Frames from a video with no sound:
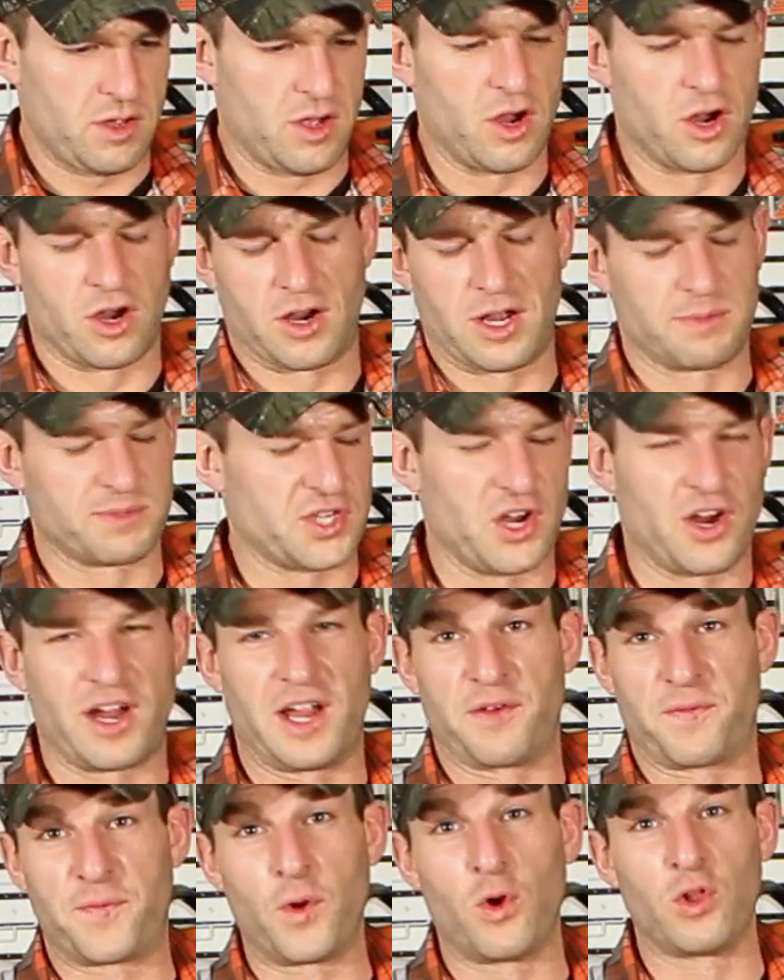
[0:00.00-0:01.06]
Or, I'm sorry,
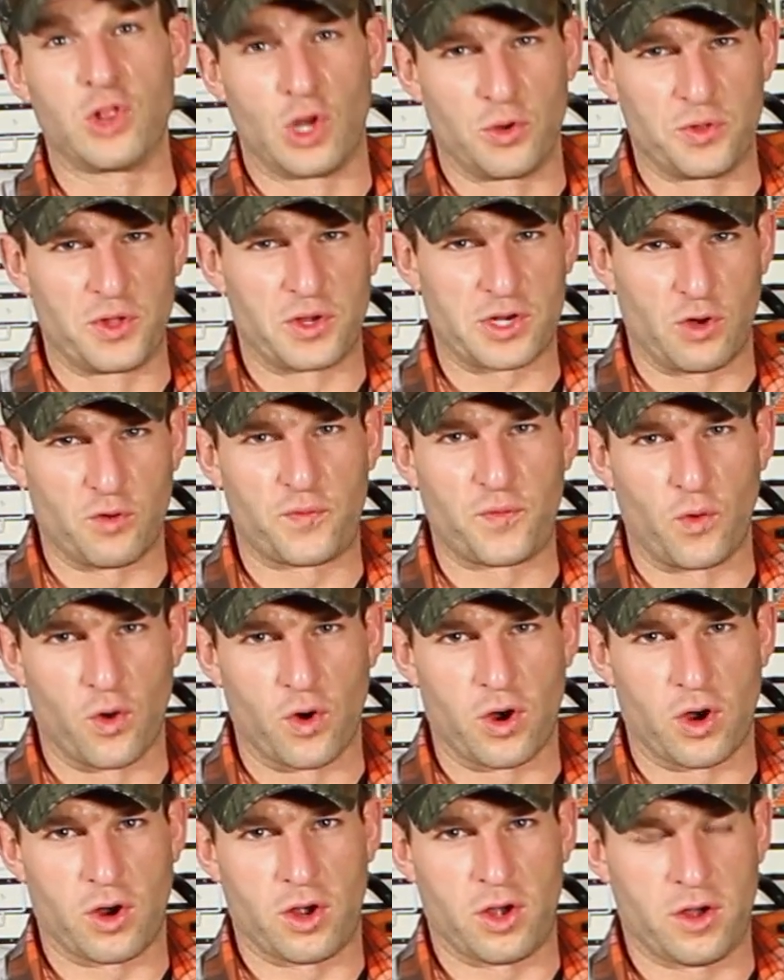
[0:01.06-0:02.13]
at full load, they'll go four,
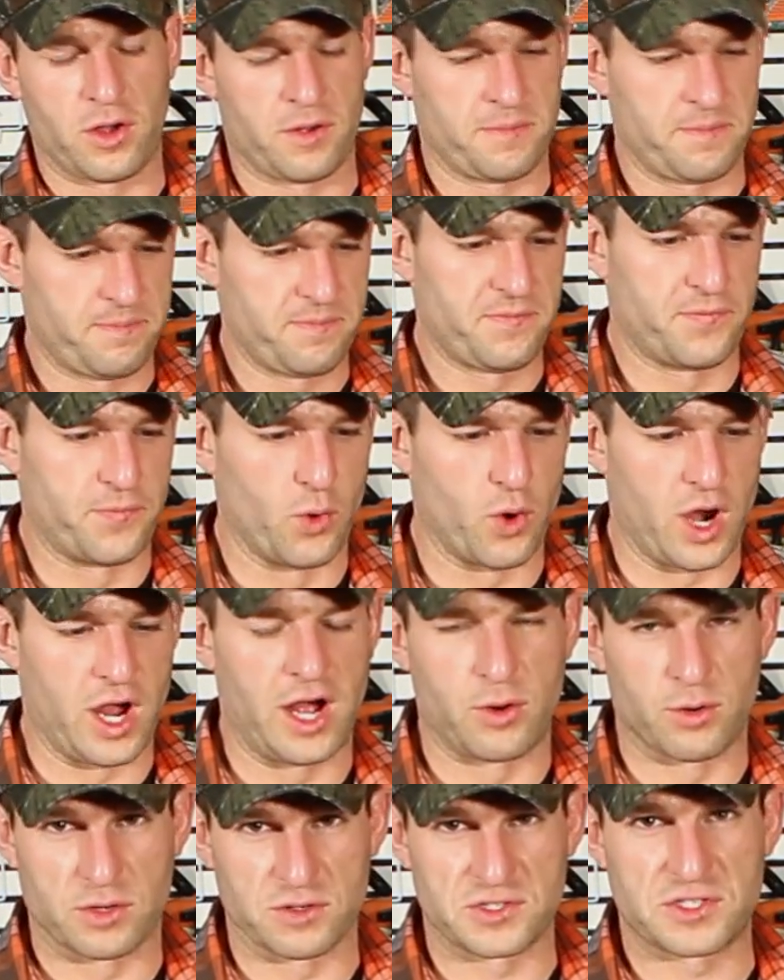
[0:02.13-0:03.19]
uh, four
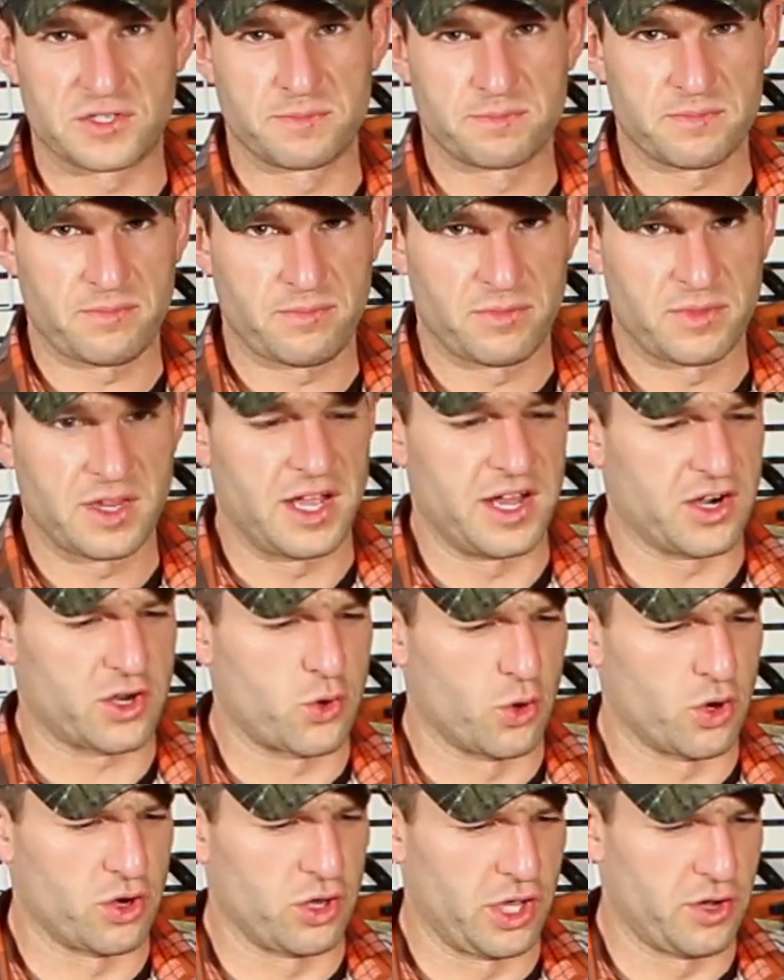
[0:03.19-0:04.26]
hours. At a
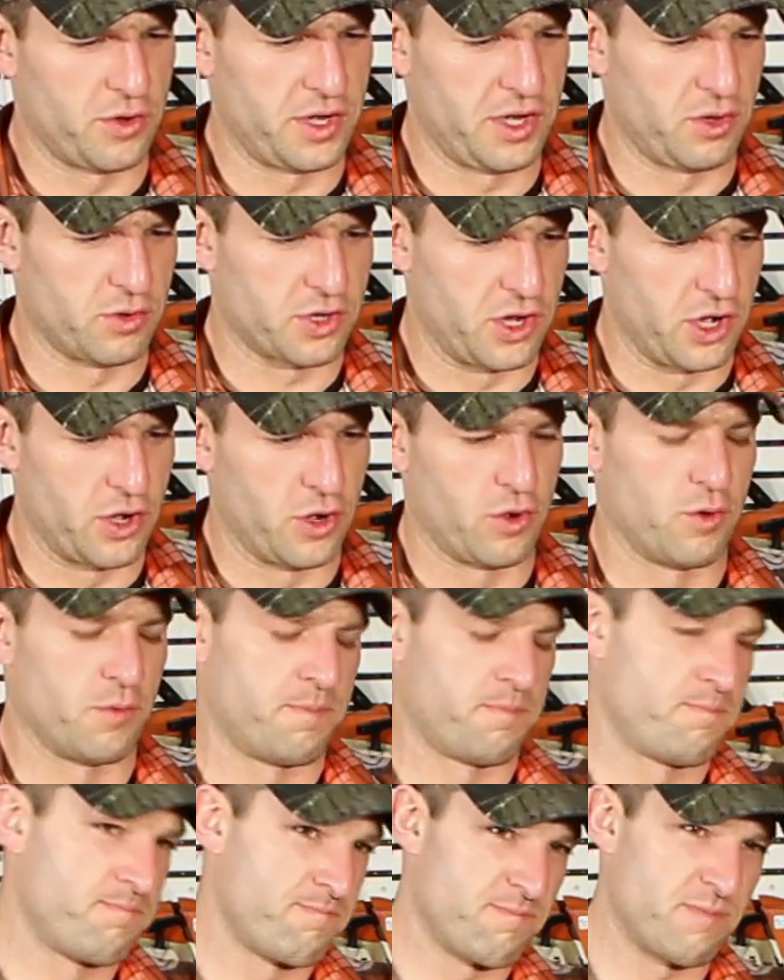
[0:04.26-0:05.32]
quarter load, it'll go,
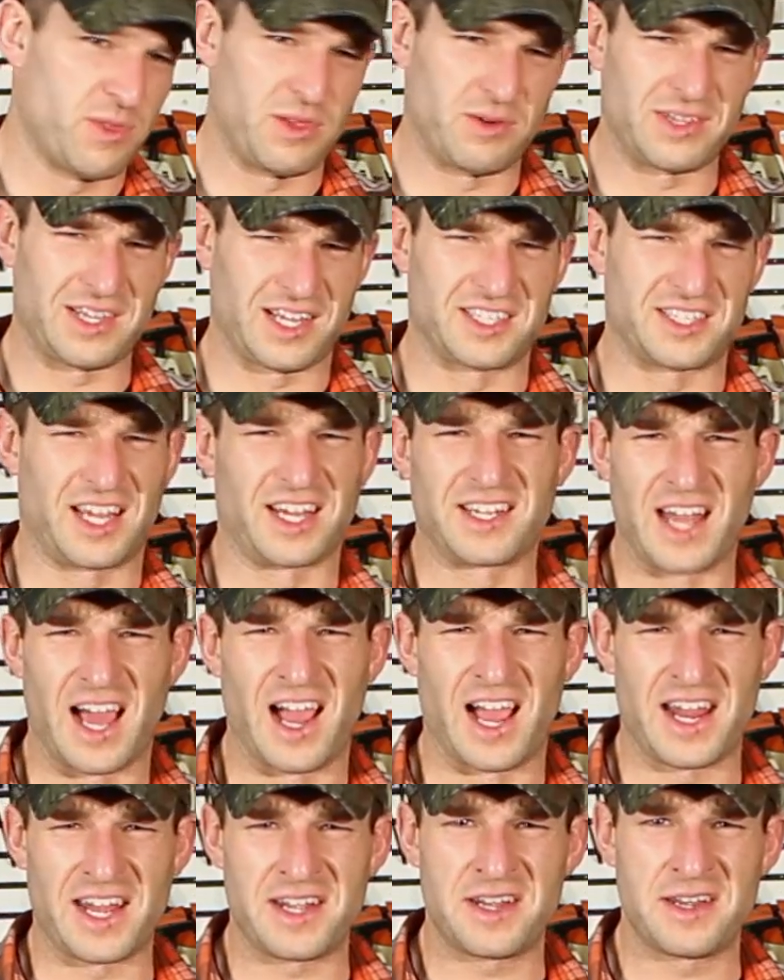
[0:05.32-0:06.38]
I think it's like
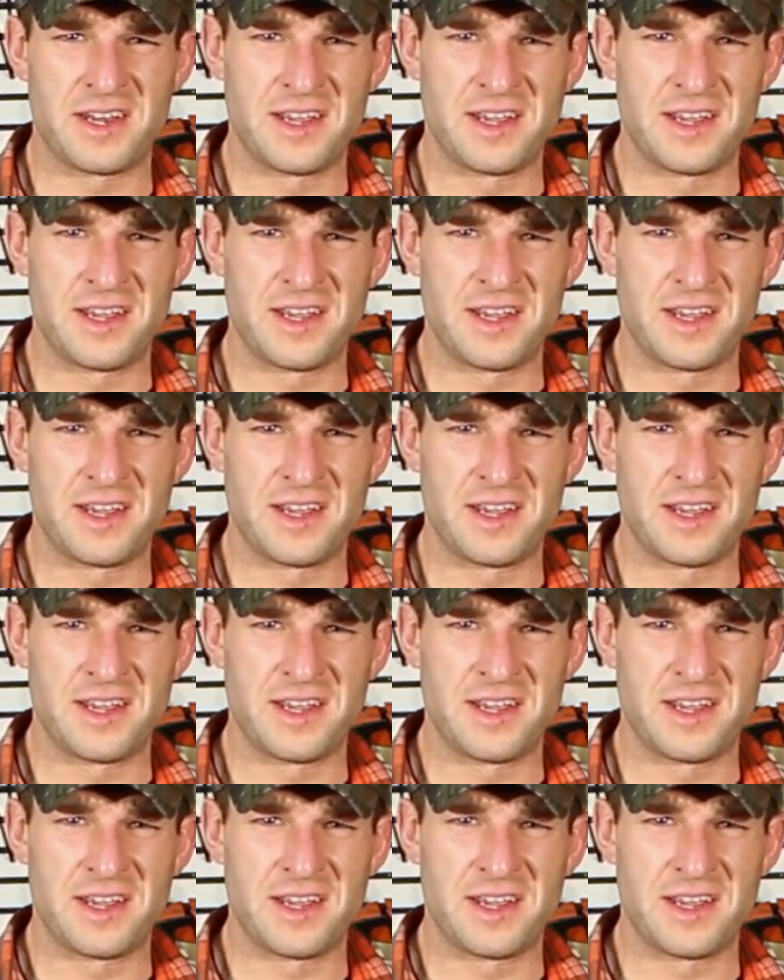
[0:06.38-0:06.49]
nine.